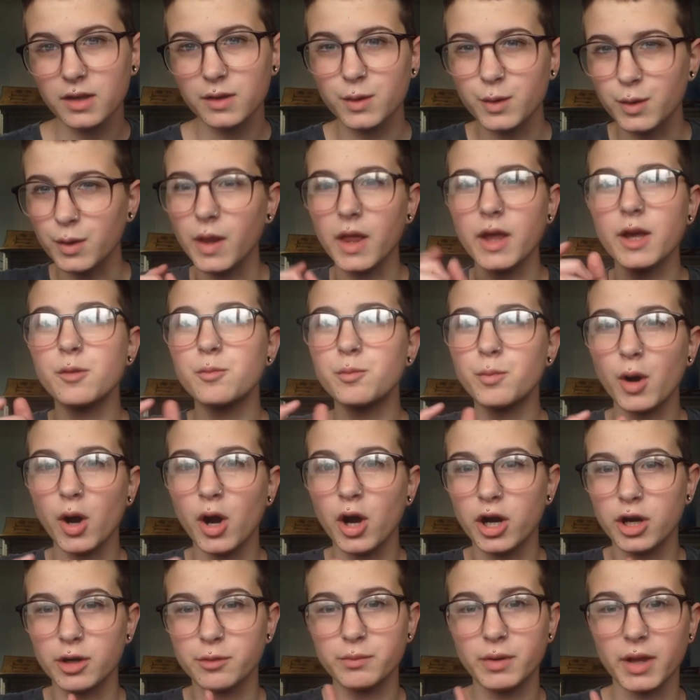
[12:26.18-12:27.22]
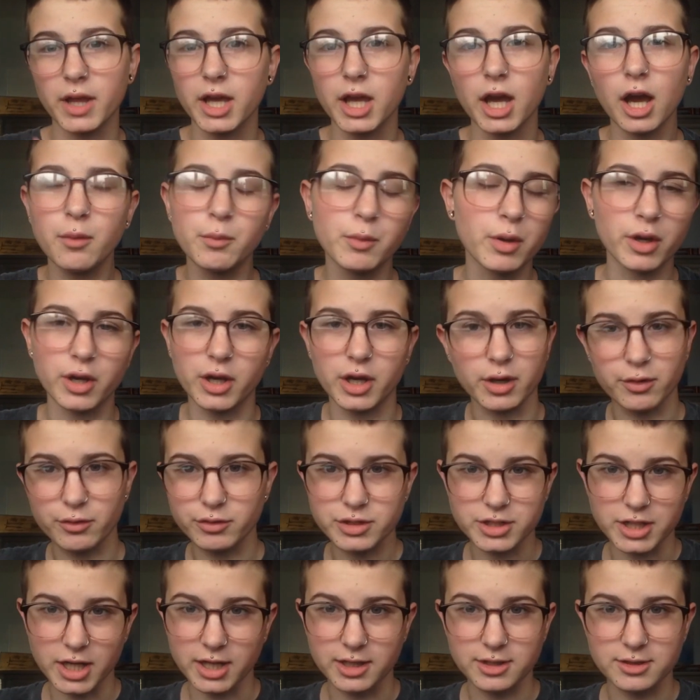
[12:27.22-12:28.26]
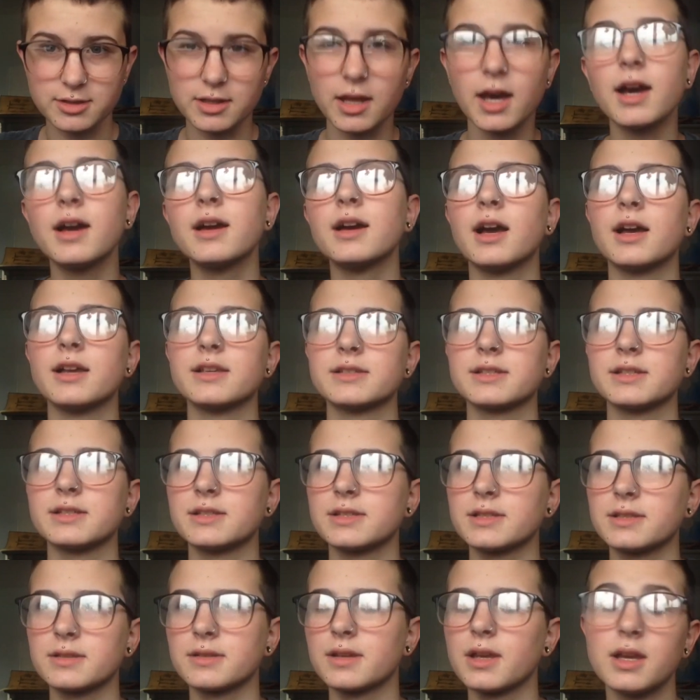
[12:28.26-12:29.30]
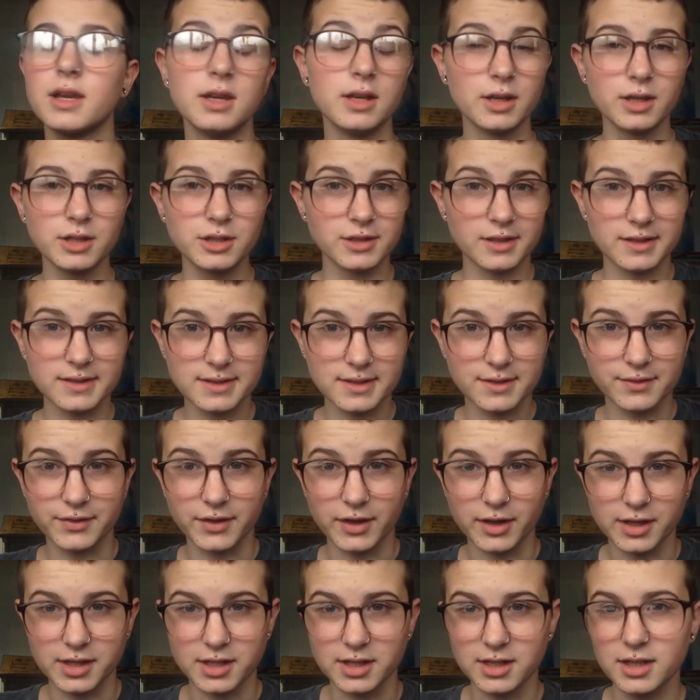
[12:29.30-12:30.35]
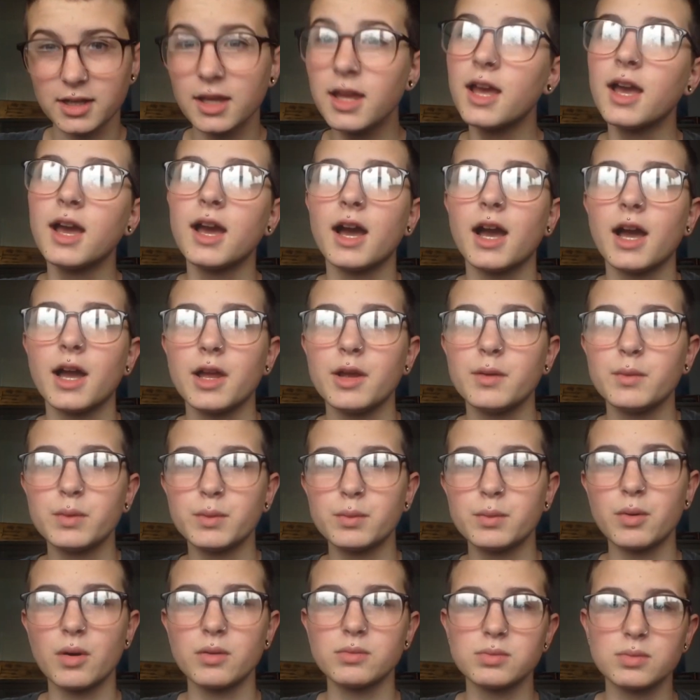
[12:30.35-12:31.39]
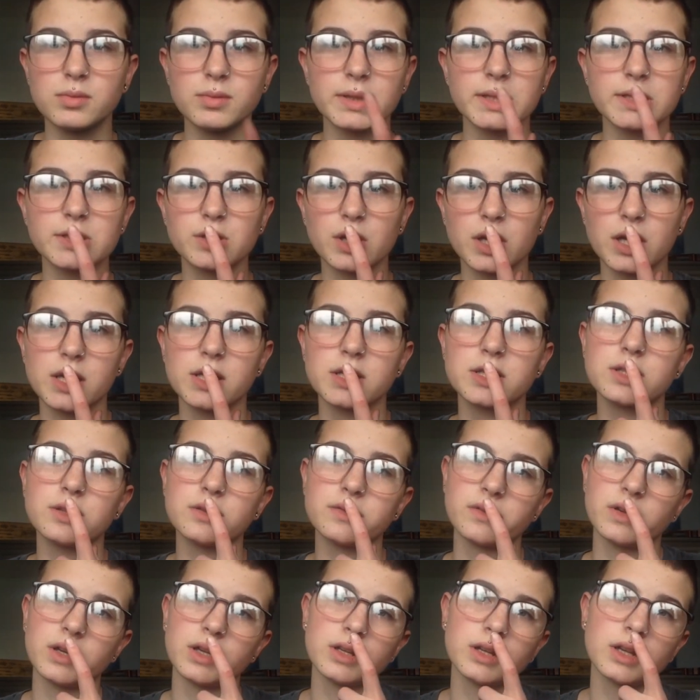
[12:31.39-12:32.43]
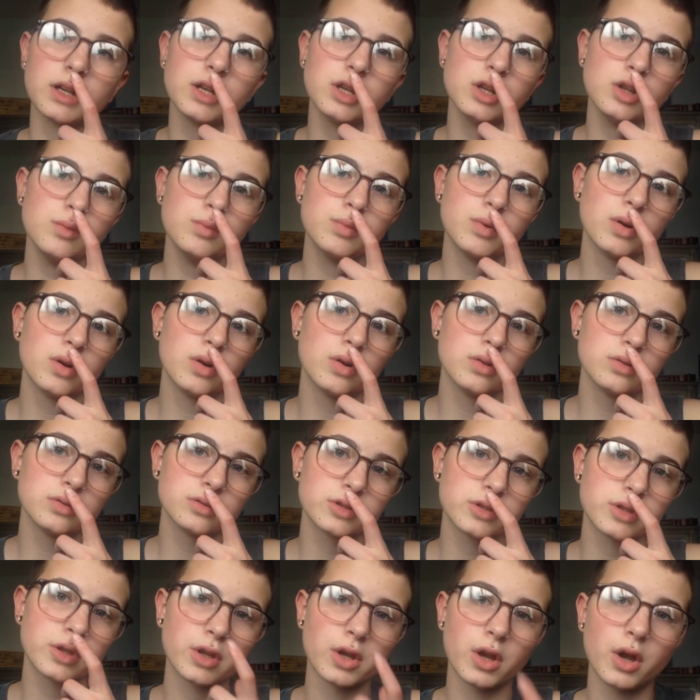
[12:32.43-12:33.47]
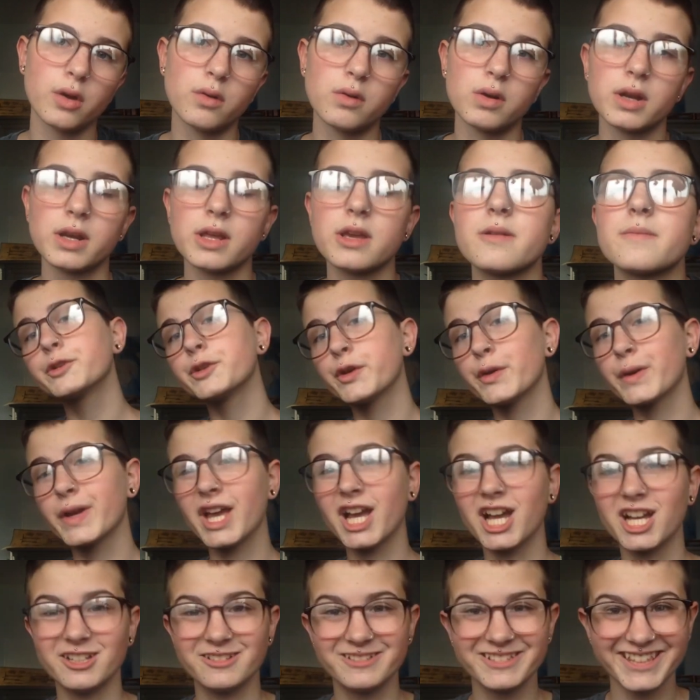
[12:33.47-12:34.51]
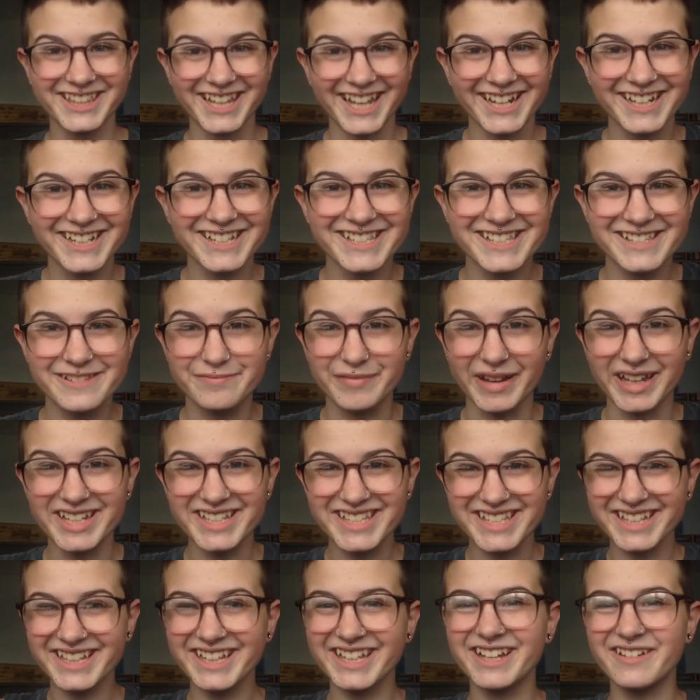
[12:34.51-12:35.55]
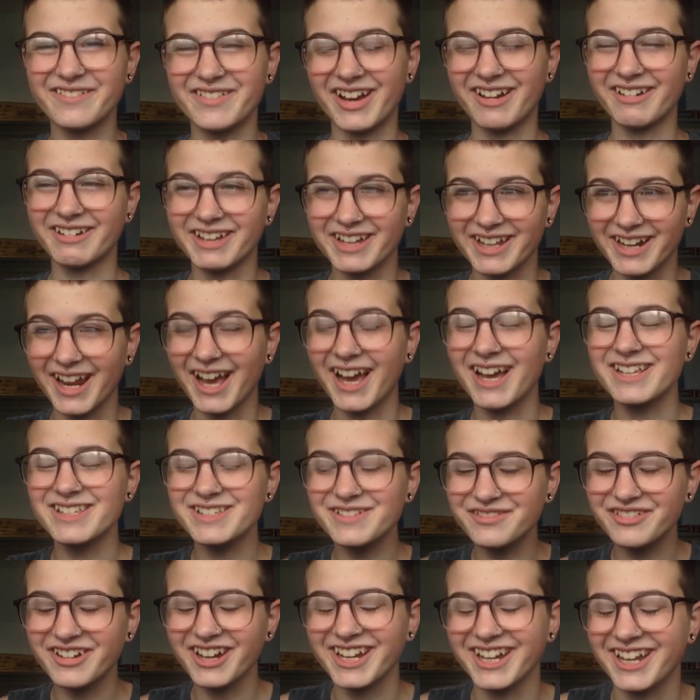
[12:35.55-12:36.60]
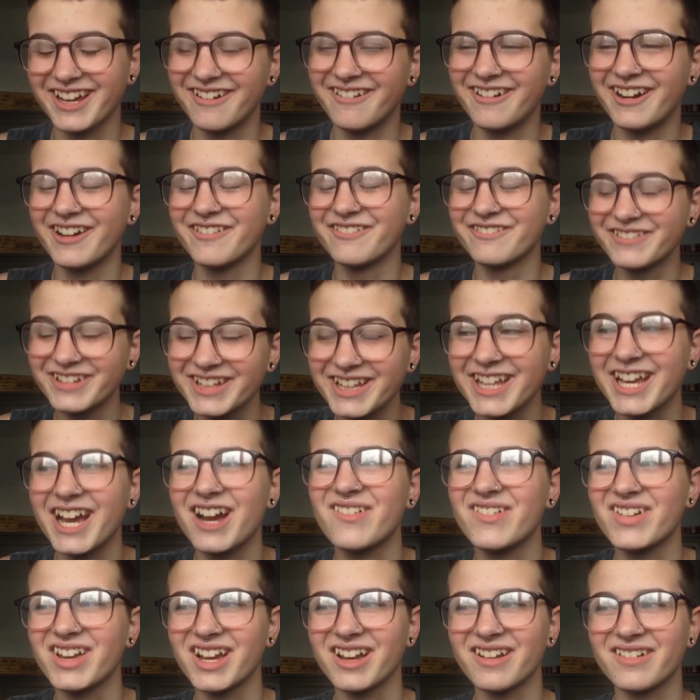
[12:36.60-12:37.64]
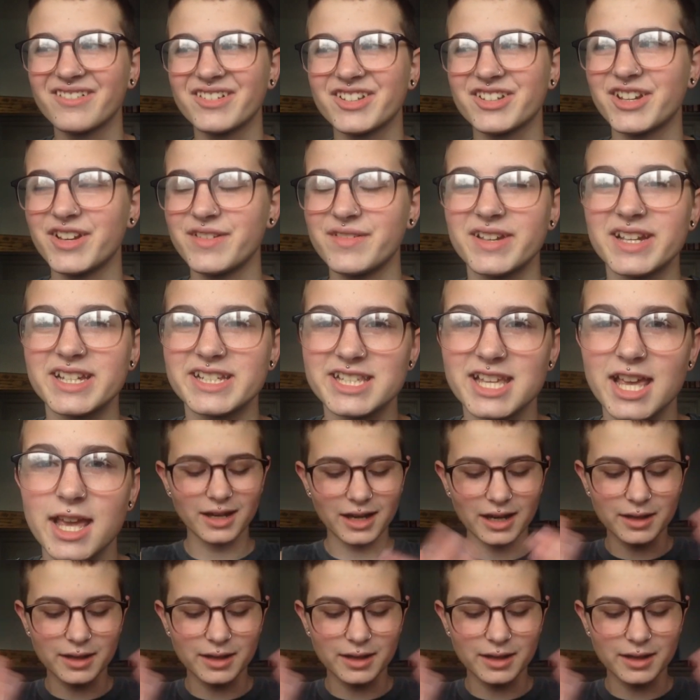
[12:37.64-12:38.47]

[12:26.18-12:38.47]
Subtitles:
The like bar and plate, I'm not going to change that, as it's just fine. I will probably try to find a new bowl to go on it. So yeah, that is basically about it. As of right now, I'm really happy with my piercing.